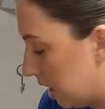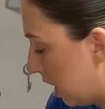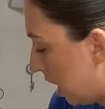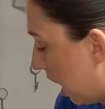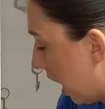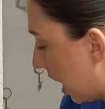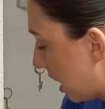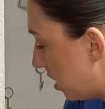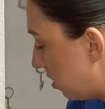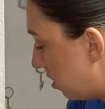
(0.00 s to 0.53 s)

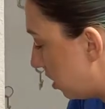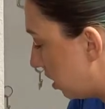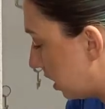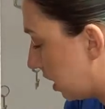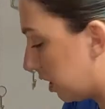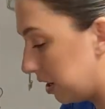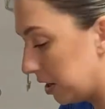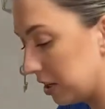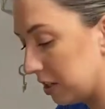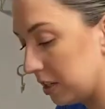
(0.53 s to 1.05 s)
I usually
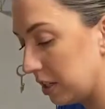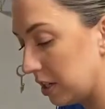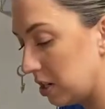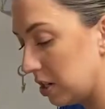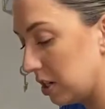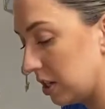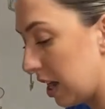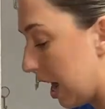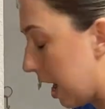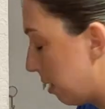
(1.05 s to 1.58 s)
honestly
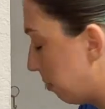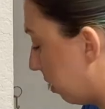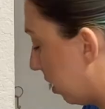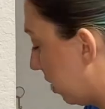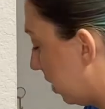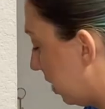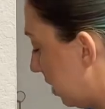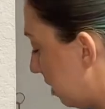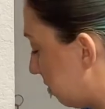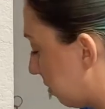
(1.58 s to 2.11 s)
just eyeball
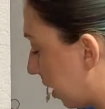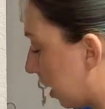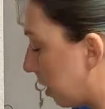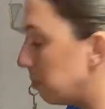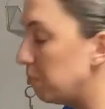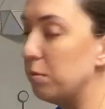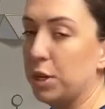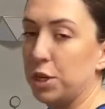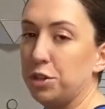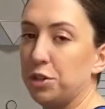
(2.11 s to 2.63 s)
it, but I'm
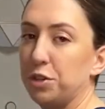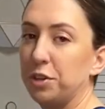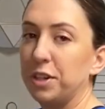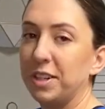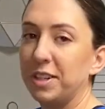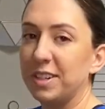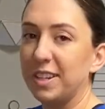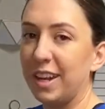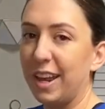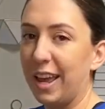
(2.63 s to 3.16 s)
measuring
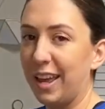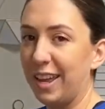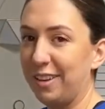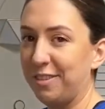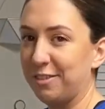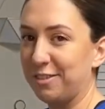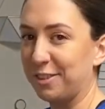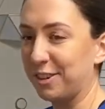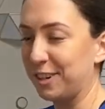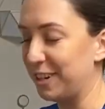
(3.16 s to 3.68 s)
today
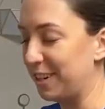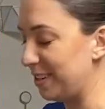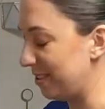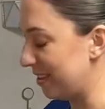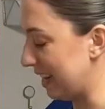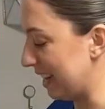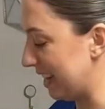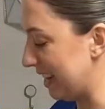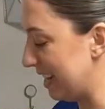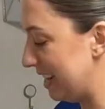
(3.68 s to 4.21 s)
for you
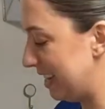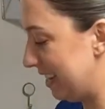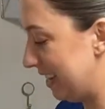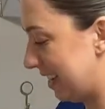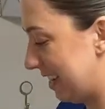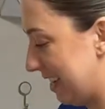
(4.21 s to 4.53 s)
guys.